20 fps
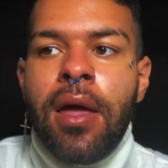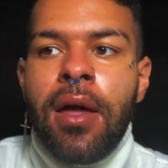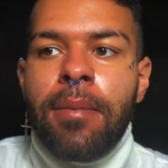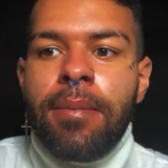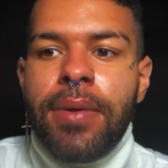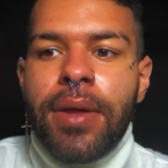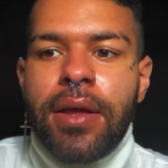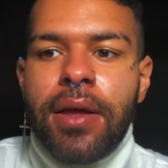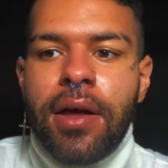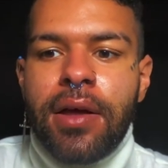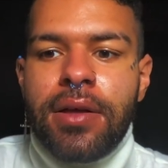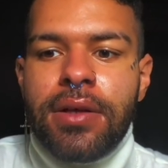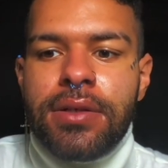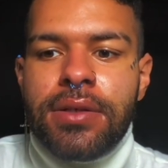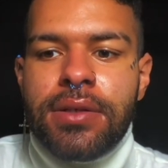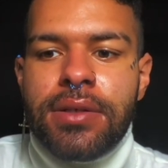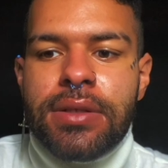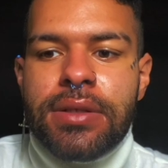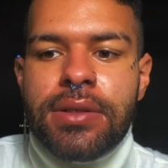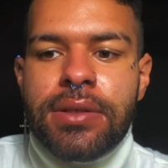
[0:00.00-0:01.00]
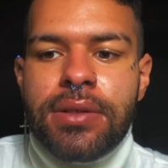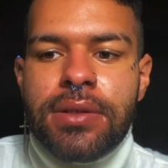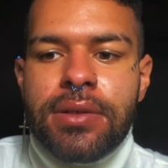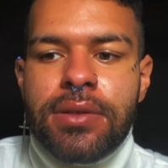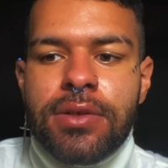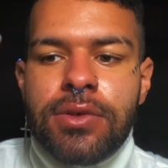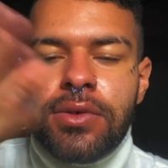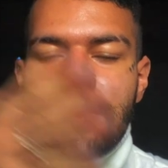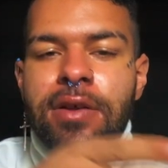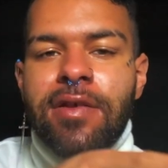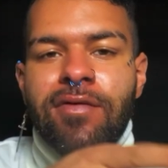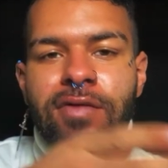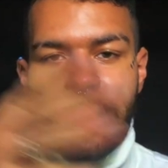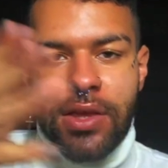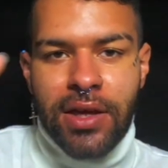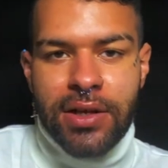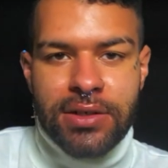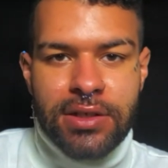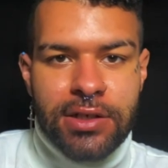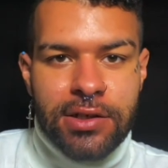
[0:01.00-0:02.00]
because you didn't feel
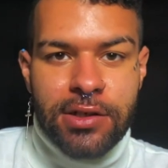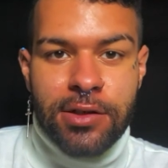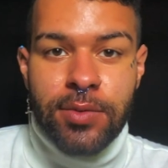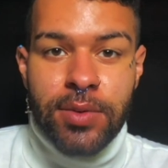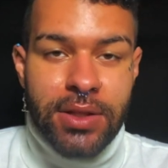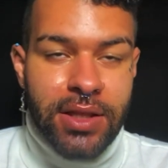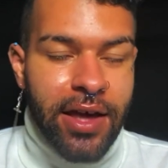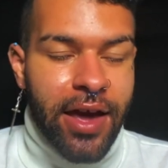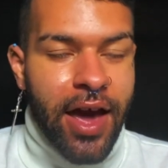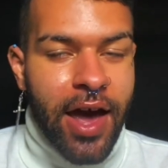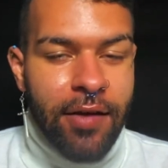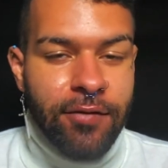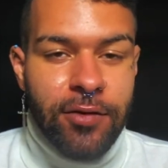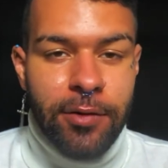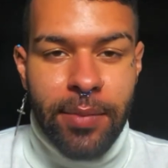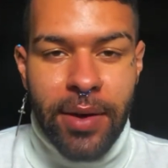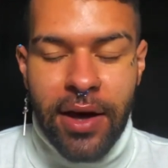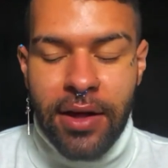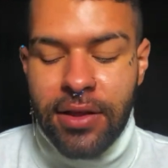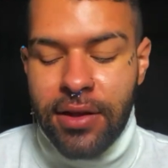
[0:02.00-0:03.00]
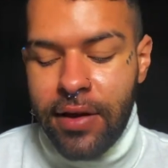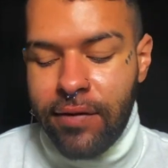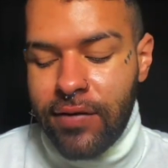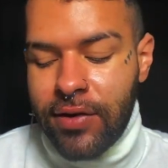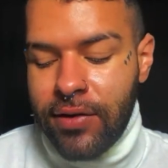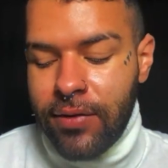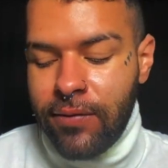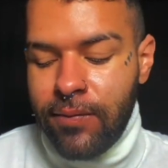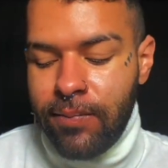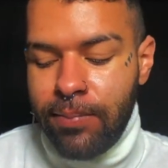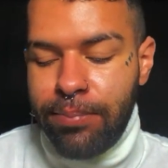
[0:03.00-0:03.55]
like dealing with the aftermath of it